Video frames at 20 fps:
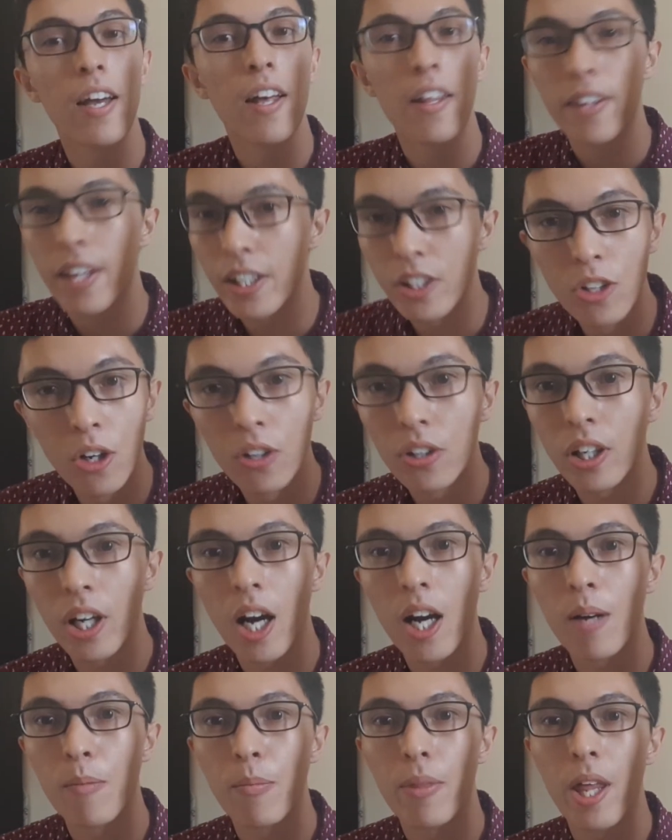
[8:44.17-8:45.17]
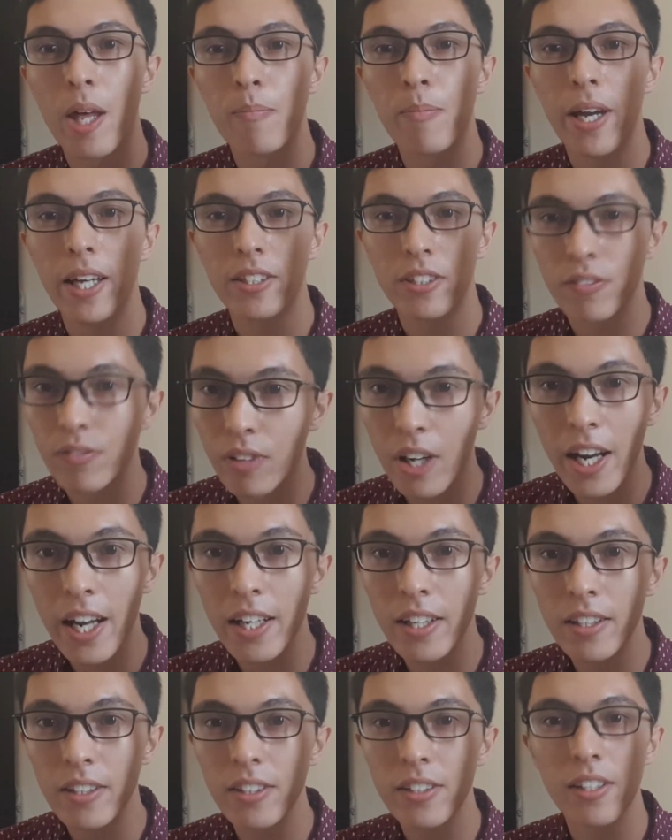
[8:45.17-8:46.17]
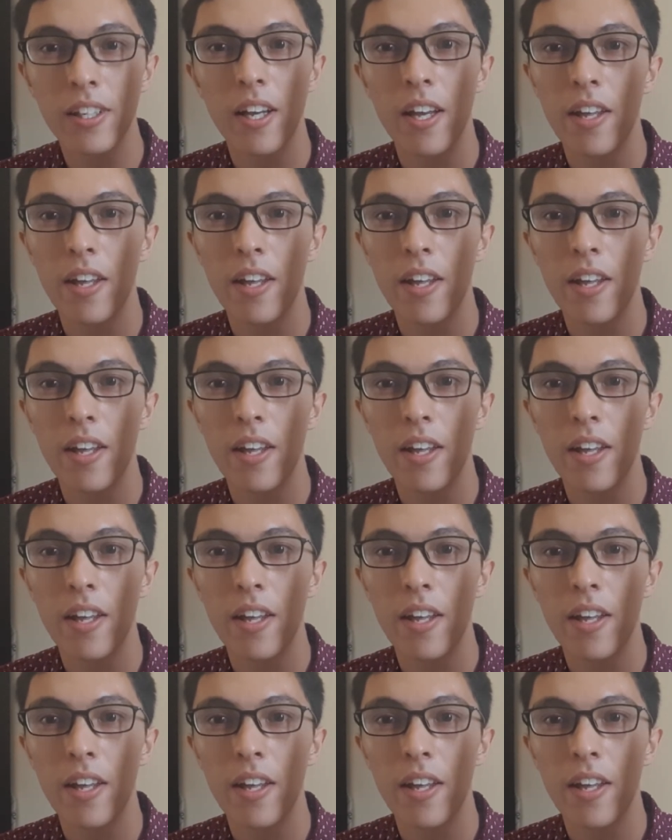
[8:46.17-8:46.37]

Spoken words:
They knock up their best friend,